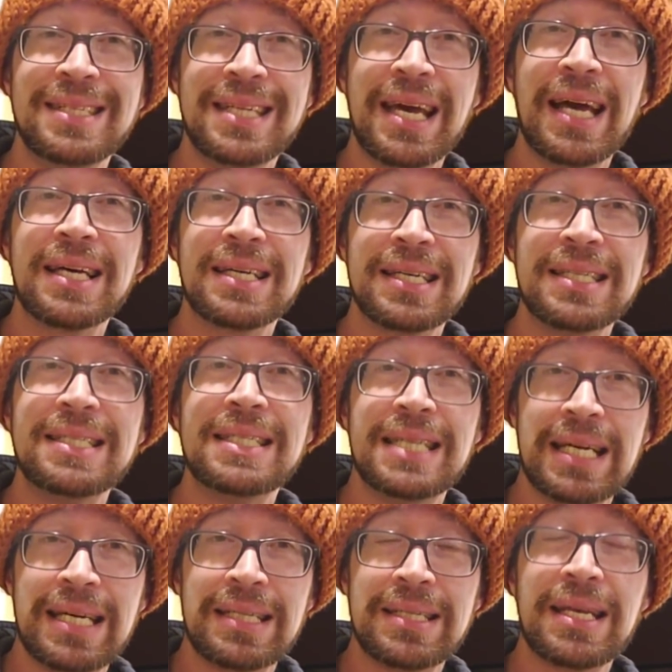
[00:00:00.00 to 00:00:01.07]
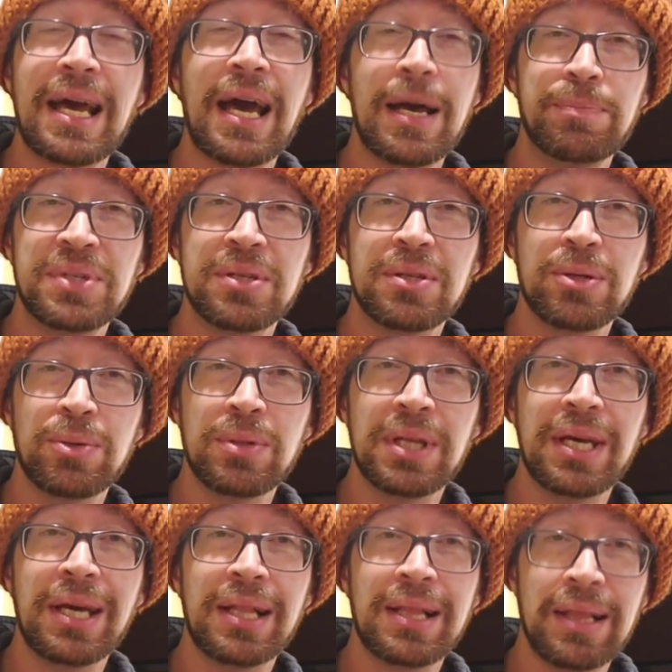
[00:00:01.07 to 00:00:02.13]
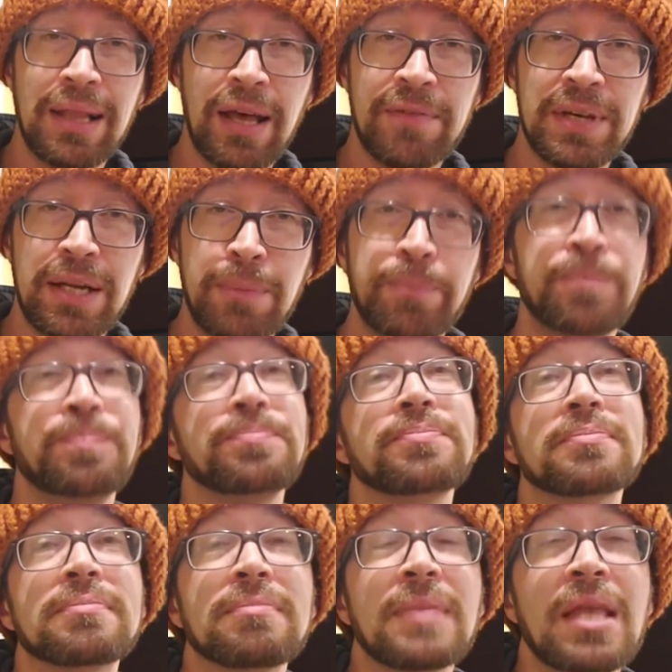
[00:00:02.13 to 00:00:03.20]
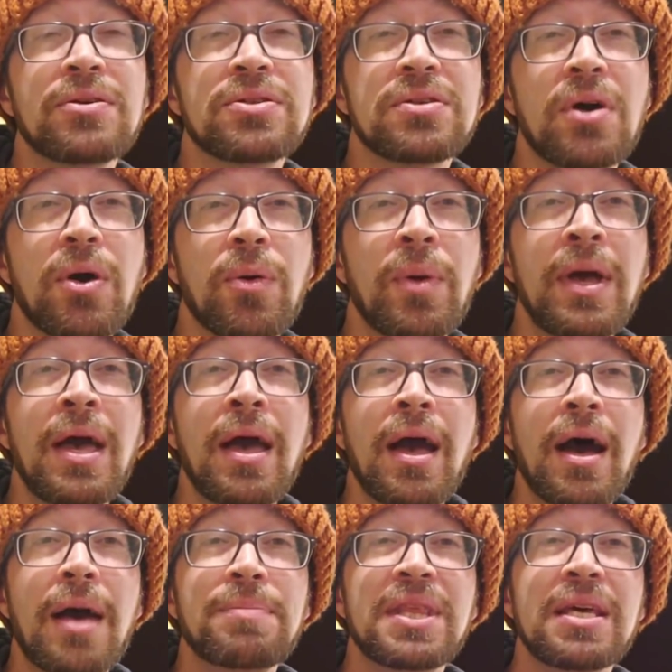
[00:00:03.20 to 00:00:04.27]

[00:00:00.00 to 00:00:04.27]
decadent. Absolutely love it. So I'm